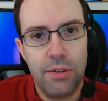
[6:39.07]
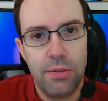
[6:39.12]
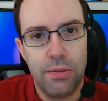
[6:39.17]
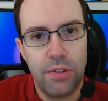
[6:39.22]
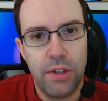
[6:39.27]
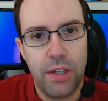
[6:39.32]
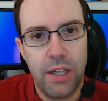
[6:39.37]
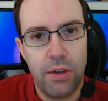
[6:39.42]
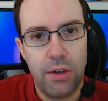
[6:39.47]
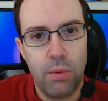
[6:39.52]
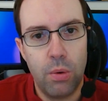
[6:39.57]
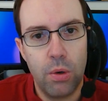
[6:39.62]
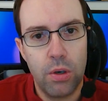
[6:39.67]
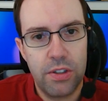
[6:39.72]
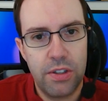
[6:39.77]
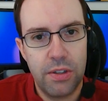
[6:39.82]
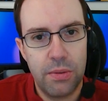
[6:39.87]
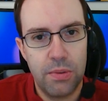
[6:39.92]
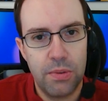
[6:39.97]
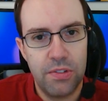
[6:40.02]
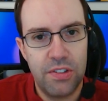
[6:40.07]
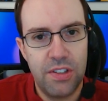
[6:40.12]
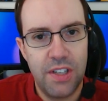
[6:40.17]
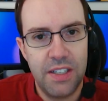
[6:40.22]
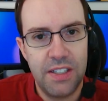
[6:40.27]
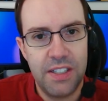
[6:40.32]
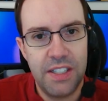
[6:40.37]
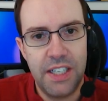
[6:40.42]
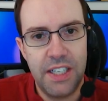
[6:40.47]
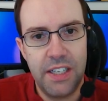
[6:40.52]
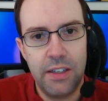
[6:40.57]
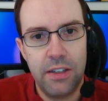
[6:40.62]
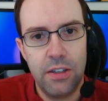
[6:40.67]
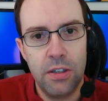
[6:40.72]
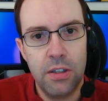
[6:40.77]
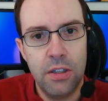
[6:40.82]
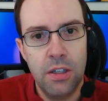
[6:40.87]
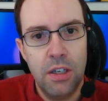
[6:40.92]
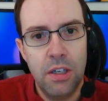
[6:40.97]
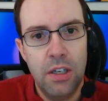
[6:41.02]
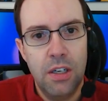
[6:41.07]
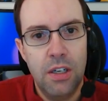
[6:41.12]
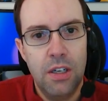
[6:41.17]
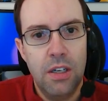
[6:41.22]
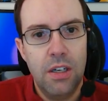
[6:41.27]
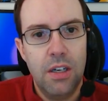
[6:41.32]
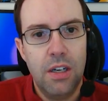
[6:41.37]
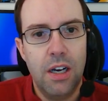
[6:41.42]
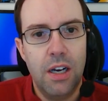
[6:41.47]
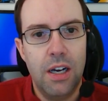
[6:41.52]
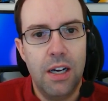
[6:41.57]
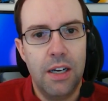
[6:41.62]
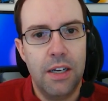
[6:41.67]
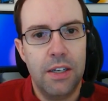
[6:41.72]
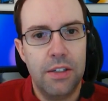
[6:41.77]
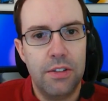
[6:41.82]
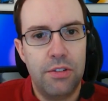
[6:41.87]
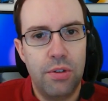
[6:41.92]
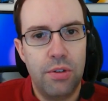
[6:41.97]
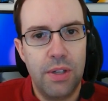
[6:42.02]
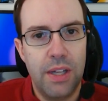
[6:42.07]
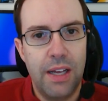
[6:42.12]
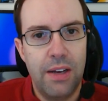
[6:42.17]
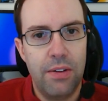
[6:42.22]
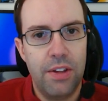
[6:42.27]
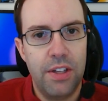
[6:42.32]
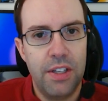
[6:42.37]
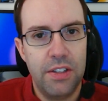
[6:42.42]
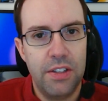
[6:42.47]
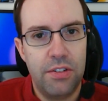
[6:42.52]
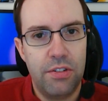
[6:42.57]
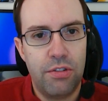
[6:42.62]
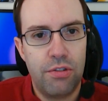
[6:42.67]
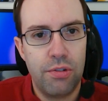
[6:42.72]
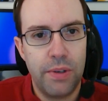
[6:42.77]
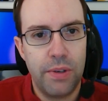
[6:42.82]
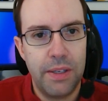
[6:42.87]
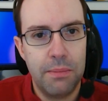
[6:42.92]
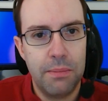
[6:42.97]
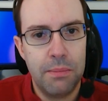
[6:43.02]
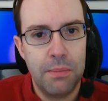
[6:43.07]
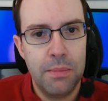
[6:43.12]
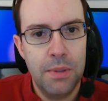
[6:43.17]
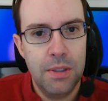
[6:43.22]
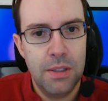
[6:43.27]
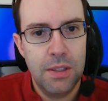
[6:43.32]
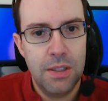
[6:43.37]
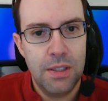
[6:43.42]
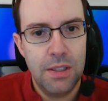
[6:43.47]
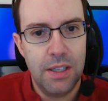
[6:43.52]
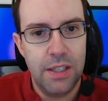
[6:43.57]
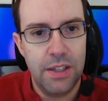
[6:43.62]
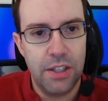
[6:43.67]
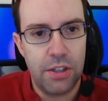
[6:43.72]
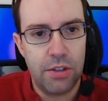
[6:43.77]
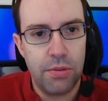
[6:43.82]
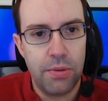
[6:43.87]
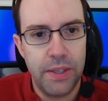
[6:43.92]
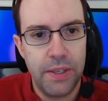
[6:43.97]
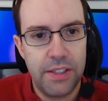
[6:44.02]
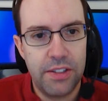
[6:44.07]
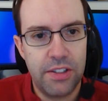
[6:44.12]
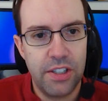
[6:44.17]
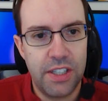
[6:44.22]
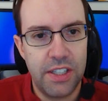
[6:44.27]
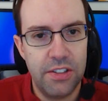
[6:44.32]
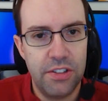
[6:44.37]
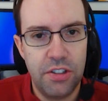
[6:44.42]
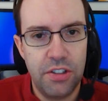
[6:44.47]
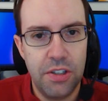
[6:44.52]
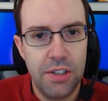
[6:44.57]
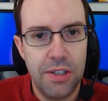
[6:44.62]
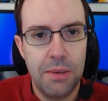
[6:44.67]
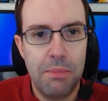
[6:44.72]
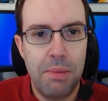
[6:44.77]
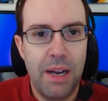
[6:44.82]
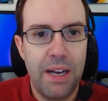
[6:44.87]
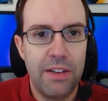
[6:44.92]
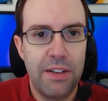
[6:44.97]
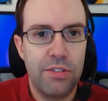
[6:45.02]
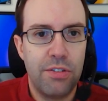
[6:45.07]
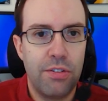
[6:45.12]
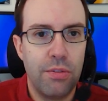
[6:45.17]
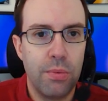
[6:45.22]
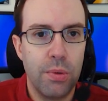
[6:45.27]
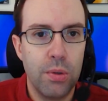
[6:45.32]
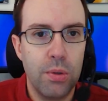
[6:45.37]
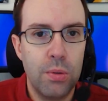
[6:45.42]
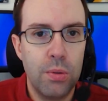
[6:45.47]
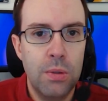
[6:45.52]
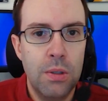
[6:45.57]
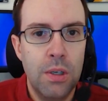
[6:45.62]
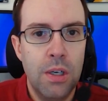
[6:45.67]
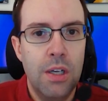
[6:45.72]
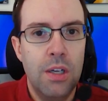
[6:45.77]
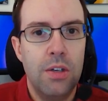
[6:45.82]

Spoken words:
There was a lot of work that was done here to allow the stream and the creek to continue to pass through.